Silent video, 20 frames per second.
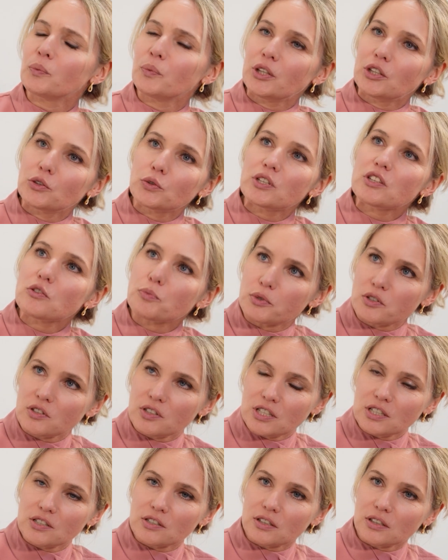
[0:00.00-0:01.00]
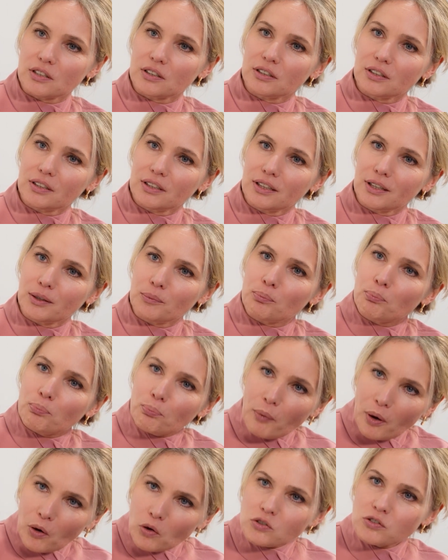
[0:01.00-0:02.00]
do this procedure
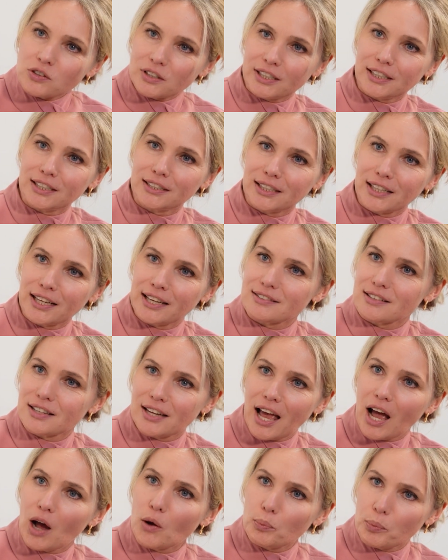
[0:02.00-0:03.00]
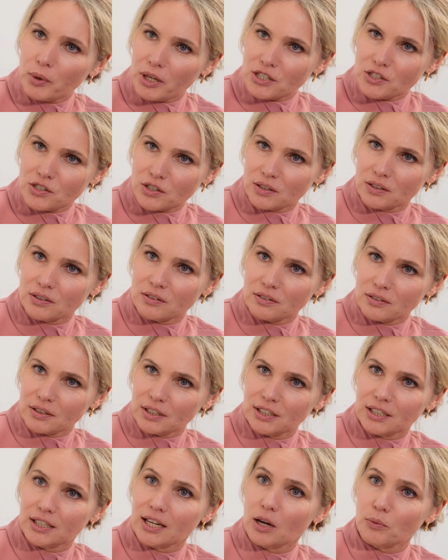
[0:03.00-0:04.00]
mostly as an
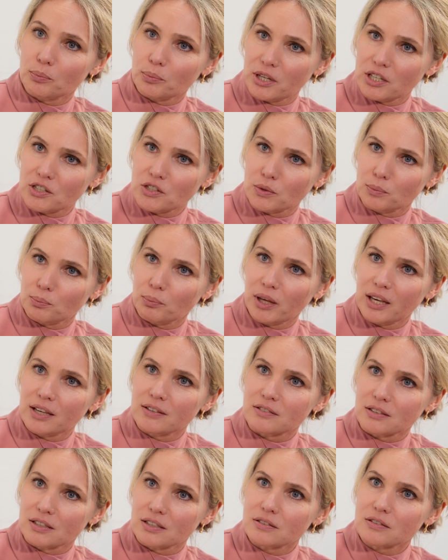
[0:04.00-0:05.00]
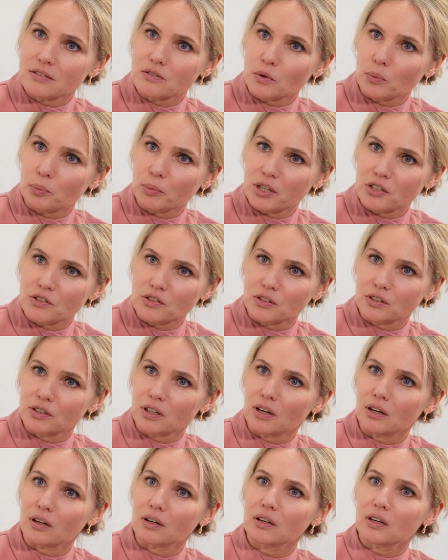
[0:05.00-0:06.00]
outpatient basis. So patients
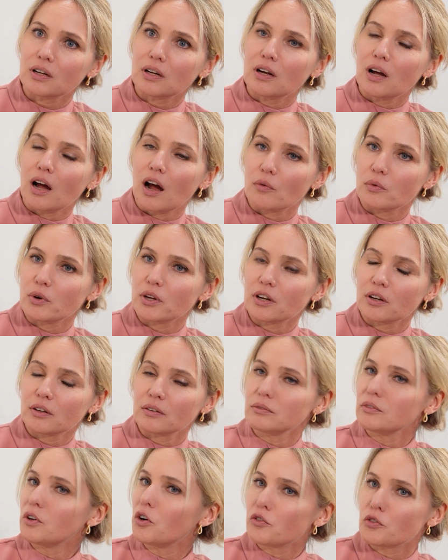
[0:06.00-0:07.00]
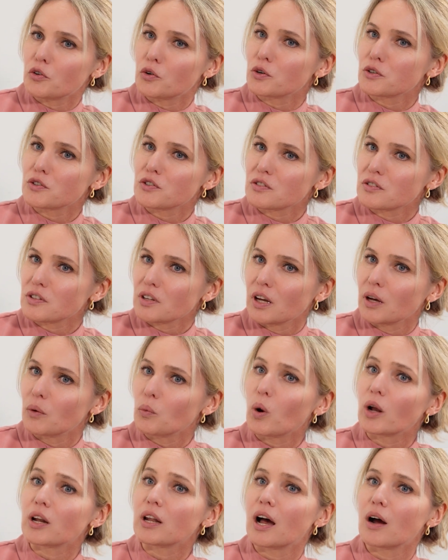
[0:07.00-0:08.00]
are of course
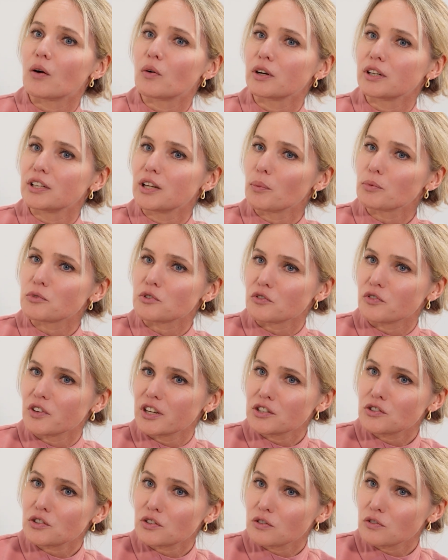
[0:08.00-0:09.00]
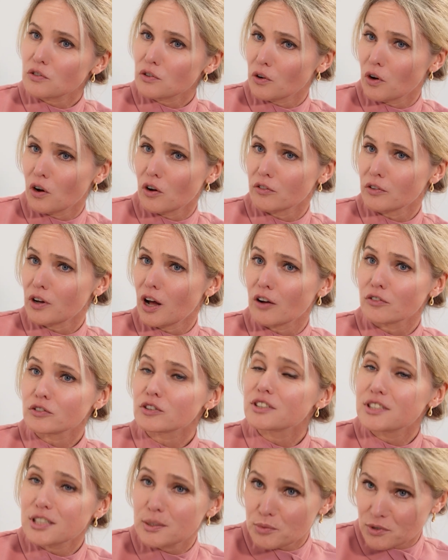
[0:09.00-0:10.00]
1 hour in observations
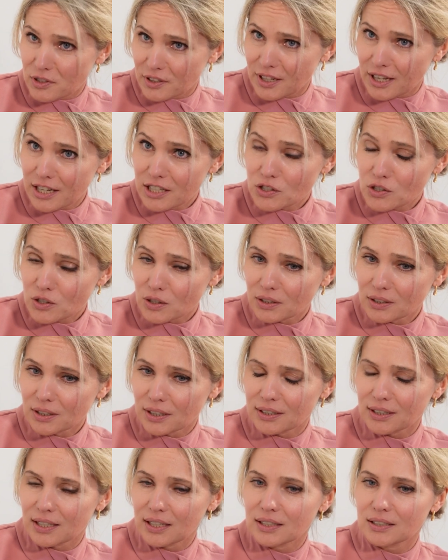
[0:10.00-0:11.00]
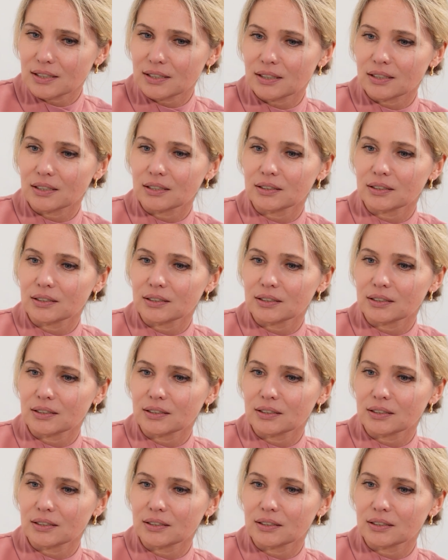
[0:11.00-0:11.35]
after deep sedation, and then